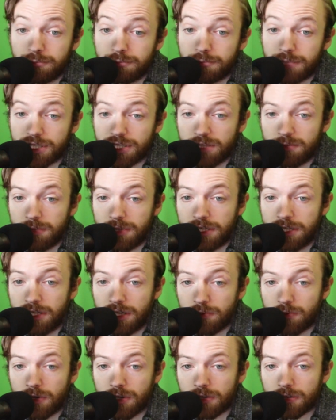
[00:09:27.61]
But to
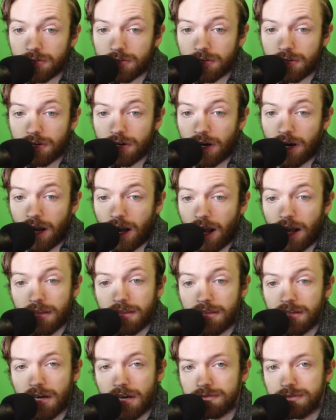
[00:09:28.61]
begin with, I
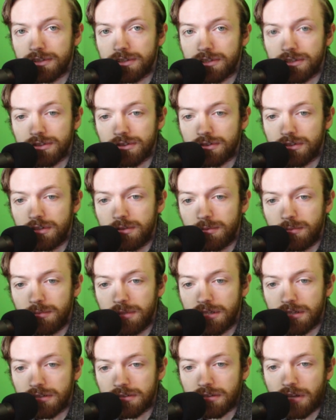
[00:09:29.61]
think every single human
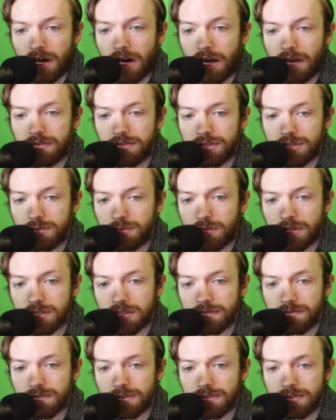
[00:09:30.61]
being alive should watch
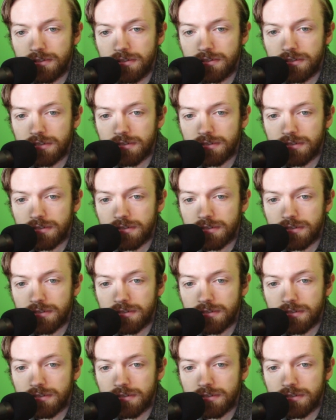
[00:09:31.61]
the first season of